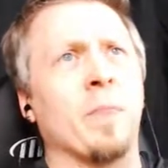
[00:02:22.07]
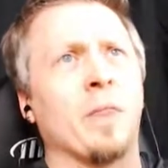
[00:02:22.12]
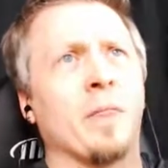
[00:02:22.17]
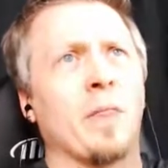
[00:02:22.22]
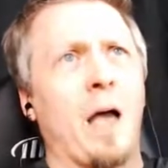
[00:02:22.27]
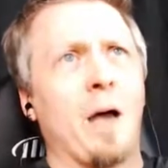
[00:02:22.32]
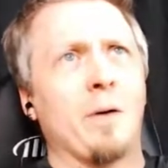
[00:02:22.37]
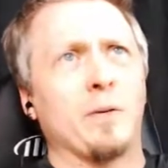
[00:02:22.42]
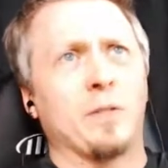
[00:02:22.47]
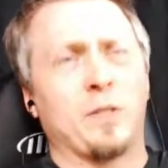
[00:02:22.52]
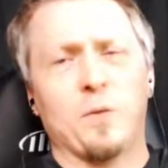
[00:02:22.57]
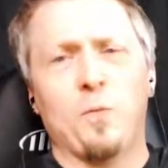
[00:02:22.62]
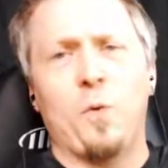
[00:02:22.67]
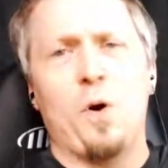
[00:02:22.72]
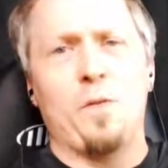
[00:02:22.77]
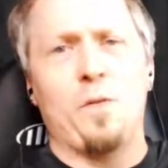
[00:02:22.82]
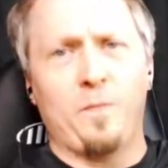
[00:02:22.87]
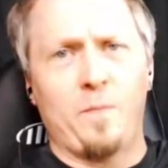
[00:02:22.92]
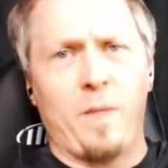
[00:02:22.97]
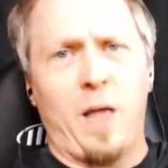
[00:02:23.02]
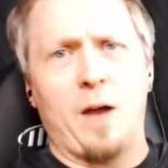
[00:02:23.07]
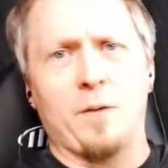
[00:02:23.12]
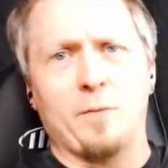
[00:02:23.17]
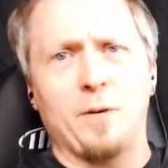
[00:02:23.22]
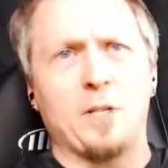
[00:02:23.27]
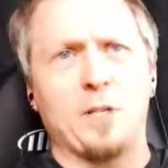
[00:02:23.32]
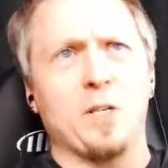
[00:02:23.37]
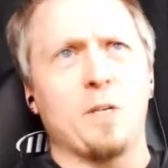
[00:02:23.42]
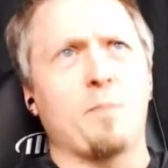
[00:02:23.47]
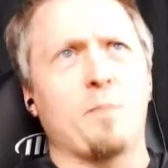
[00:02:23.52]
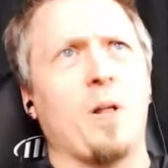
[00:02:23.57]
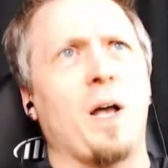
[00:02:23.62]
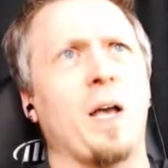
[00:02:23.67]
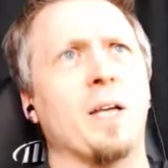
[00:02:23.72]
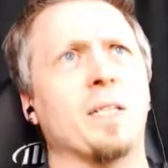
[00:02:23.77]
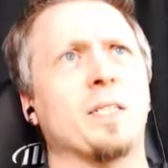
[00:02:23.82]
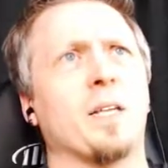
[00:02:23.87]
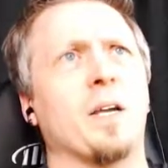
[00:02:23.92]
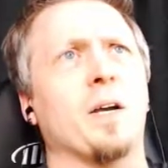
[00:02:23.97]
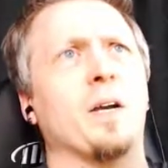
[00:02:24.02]
That was the one I originally
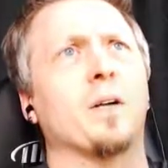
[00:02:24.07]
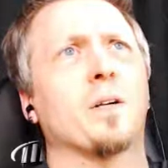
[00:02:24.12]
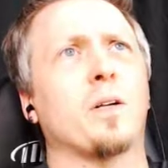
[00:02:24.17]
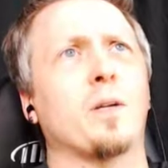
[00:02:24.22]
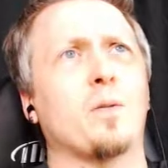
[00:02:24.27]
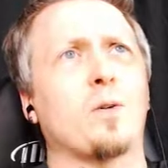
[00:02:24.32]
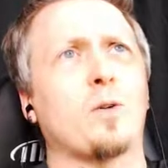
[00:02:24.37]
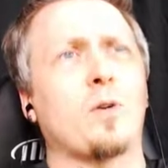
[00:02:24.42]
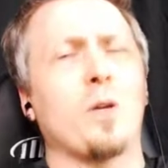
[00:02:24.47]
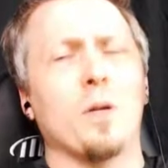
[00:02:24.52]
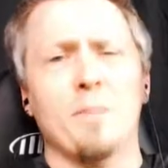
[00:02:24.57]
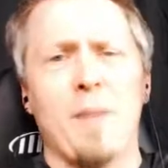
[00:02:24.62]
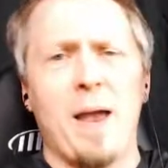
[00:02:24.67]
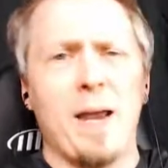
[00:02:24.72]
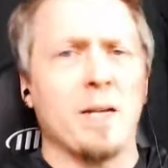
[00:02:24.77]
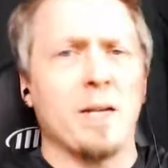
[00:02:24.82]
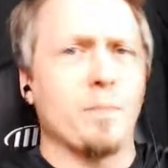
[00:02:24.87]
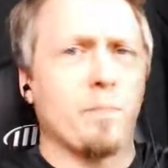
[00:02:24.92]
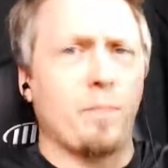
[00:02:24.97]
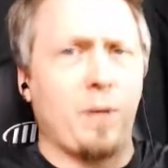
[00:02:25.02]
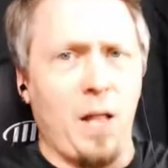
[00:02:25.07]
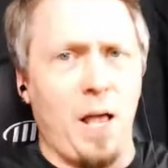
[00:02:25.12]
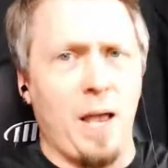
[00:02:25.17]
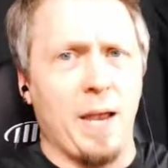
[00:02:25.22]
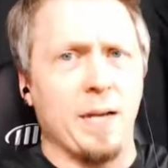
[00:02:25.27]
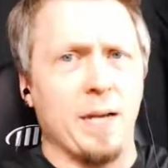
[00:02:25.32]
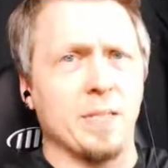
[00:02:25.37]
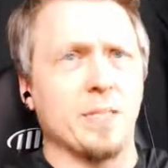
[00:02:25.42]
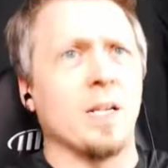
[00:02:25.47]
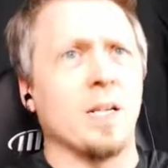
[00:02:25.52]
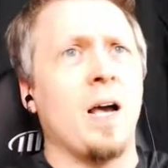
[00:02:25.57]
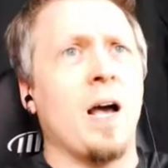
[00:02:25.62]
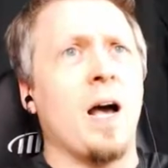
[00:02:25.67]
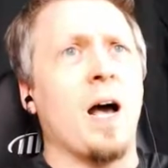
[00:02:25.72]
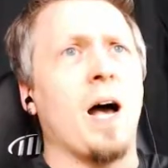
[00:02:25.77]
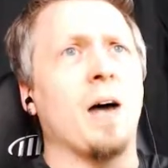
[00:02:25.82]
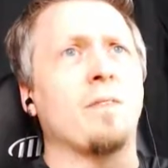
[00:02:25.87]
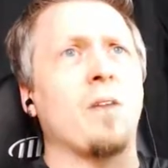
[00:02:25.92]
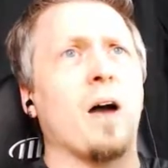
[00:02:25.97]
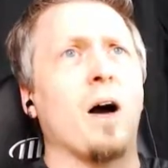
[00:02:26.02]
placed there to make planks.
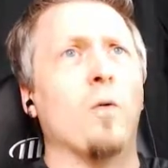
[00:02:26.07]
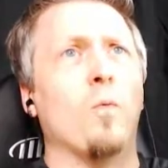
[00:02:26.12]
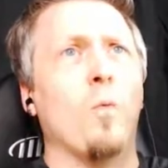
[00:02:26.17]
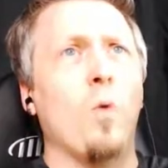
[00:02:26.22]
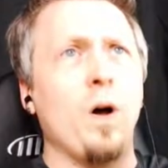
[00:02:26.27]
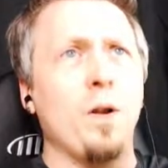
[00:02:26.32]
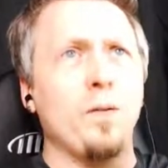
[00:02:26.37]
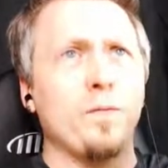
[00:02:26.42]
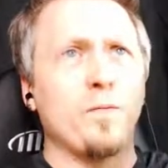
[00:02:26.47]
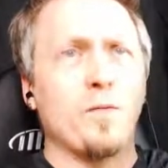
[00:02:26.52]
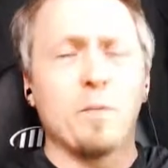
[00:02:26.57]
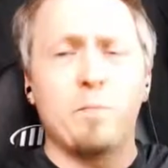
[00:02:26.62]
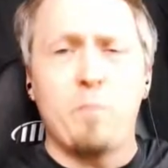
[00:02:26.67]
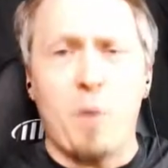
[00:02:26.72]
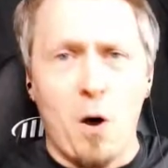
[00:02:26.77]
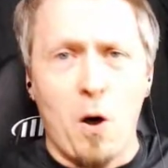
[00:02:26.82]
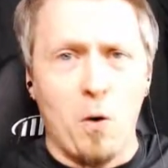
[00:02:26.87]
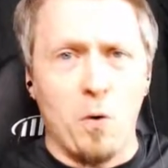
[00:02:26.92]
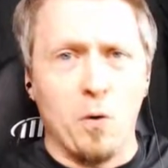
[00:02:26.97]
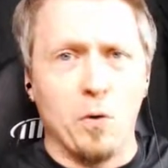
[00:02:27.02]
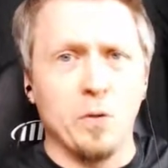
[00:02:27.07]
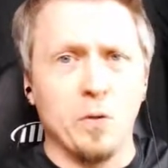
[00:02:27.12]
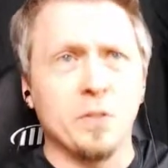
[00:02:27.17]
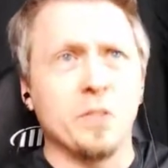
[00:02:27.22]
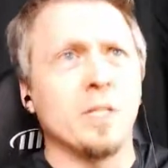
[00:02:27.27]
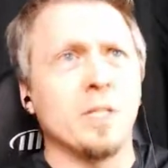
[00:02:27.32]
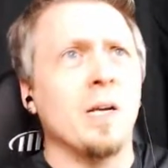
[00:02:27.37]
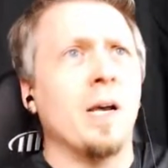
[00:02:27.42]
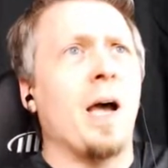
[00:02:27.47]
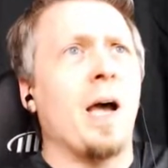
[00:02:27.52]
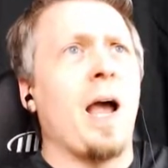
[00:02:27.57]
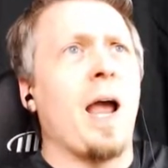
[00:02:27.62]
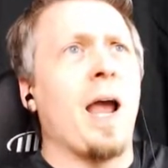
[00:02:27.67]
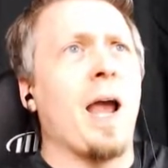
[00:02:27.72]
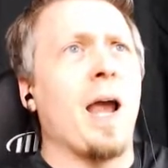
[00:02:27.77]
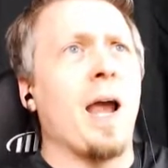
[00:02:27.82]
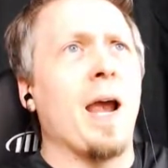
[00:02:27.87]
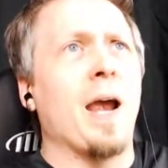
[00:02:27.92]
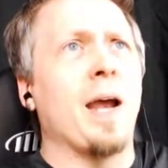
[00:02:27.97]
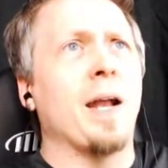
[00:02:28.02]
I've got one for poles,
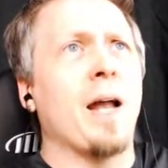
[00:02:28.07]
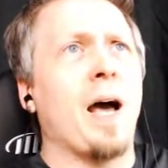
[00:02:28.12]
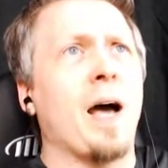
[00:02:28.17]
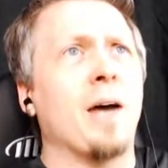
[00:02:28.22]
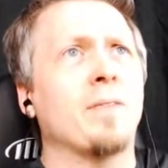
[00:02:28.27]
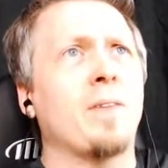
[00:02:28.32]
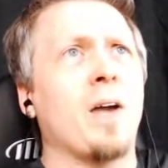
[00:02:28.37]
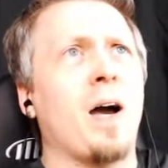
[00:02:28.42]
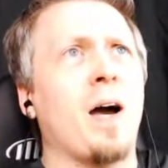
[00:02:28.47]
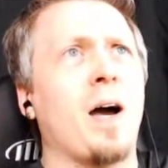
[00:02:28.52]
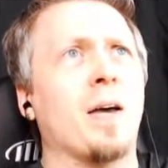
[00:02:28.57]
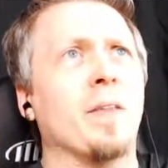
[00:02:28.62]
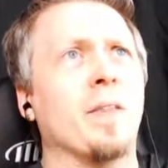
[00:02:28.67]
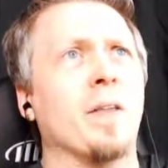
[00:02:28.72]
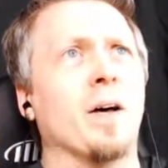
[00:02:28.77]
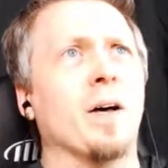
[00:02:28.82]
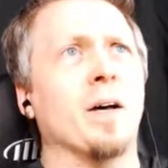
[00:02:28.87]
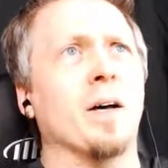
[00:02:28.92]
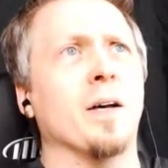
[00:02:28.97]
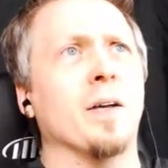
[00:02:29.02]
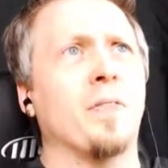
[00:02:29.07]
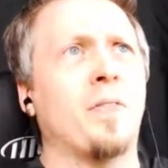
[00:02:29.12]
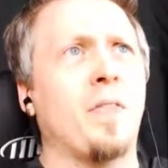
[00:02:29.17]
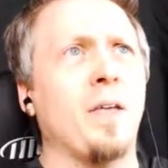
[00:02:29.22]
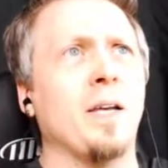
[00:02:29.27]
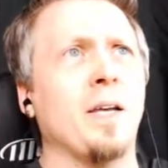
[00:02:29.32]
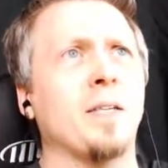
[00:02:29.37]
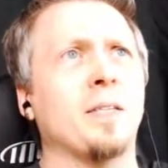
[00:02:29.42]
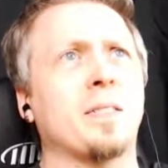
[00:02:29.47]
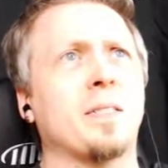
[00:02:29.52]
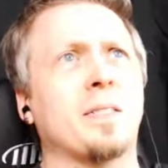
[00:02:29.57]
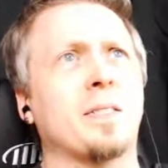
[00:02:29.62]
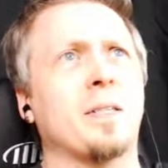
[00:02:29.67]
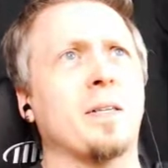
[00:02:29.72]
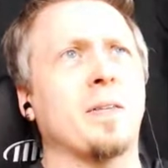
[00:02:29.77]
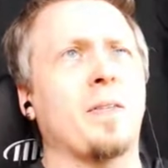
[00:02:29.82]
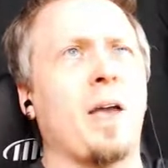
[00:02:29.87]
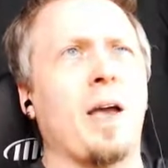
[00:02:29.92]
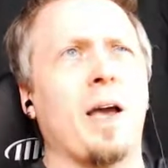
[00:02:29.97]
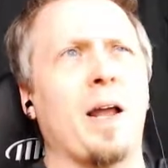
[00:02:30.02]
and I've got uh, this
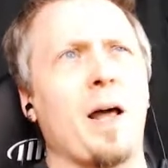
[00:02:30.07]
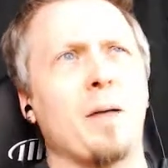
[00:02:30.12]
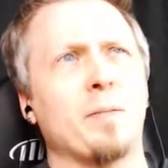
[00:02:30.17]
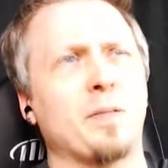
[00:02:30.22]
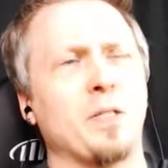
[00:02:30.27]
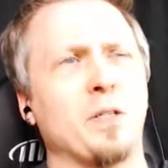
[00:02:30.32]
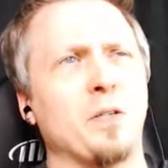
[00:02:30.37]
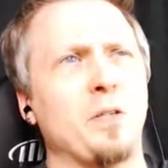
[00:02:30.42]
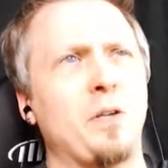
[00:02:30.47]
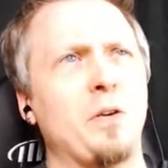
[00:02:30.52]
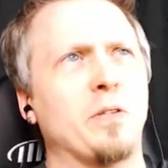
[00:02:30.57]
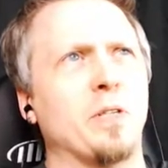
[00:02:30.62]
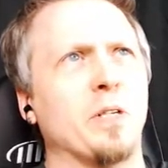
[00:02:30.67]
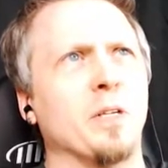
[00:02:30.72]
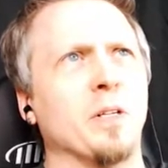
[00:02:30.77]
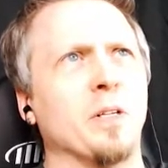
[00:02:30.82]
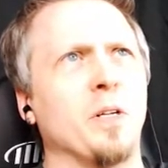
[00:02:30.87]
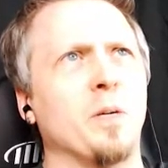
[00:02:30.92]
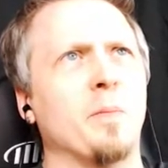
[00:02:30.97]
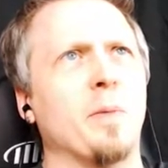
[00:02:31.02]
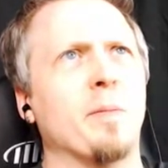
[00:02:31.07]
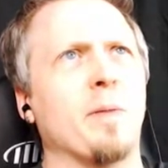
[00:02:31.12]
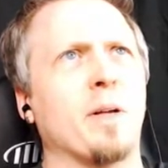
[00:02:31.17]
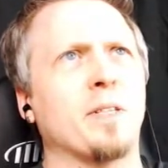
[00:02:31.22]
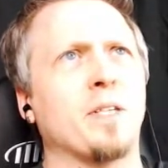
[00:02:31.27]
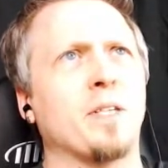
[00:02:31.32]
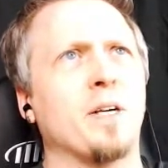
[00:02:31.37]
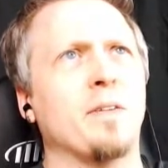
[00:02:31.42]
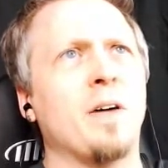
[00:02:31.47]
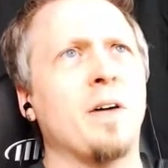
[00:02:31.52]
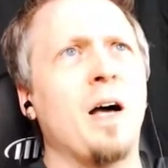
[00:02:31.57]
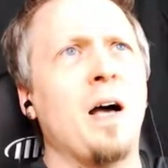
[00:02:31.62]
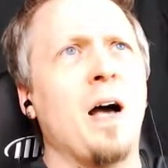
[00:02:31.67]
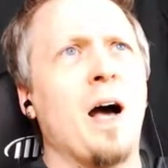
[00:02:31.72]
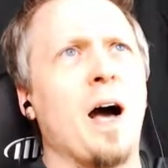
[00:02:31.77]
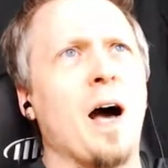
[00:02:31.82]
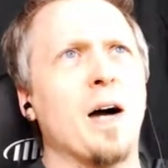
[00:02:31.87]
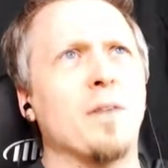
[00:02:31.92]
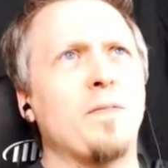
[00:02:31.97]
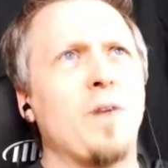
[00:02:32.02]
that I'm still using a little bit myself.
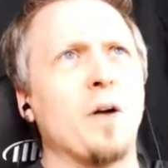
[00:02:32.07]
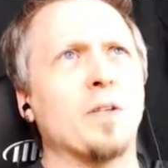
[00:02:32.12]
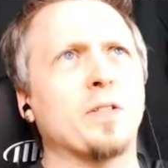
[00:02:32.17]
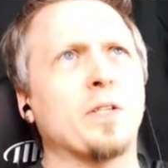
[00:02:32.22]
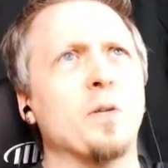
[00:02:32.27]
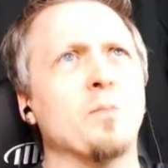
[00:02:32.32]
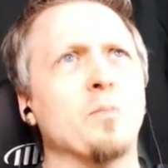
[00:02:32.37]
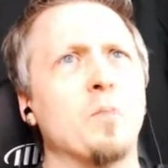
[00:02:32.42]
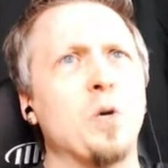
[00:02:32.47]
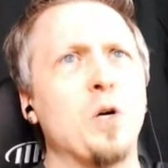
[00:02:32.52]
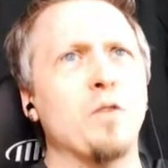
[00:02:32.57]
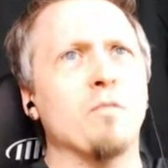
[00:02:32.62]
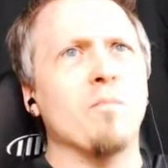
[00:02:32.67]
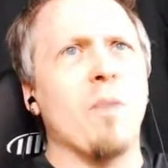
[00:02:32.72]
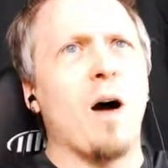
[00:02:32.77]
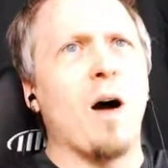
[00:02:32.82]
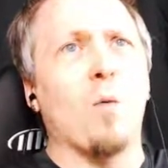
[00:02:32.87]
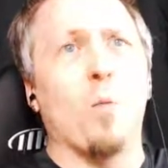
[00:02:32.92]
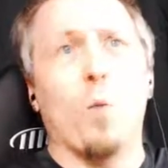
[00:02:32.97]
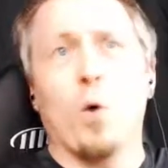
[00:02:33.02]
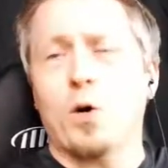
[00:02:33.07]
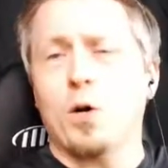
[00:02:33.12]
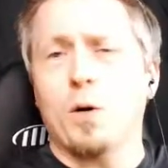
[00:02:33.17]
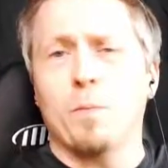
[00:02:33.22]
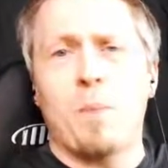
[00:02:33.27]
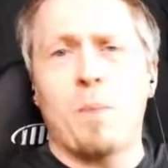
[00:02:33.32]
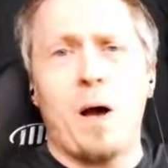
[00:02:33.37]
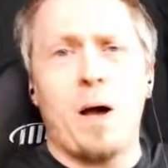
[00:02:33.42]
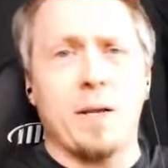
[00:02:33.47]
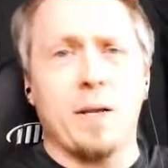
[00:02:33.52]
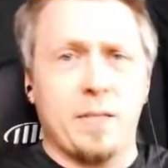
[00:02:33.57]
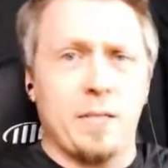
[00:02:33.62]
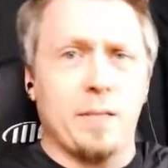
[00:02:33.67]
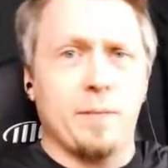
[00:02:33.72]
I've also moved my worker bot